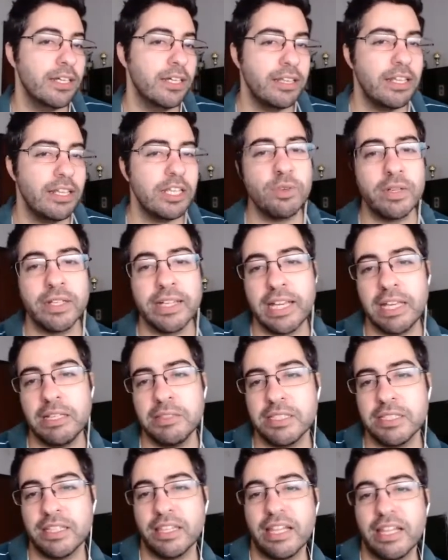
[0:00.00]
This one
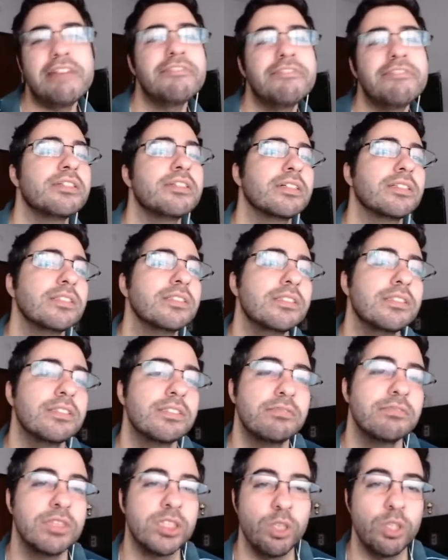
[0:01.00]
gains lifesteal,
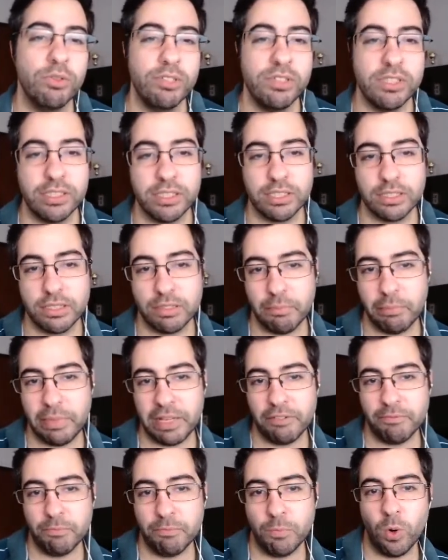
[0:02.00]
so it's a
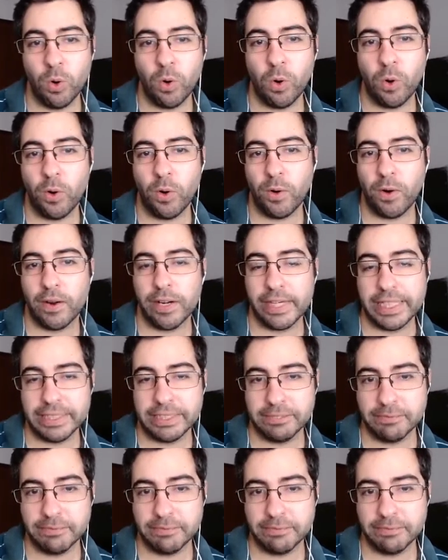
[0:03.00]
bit more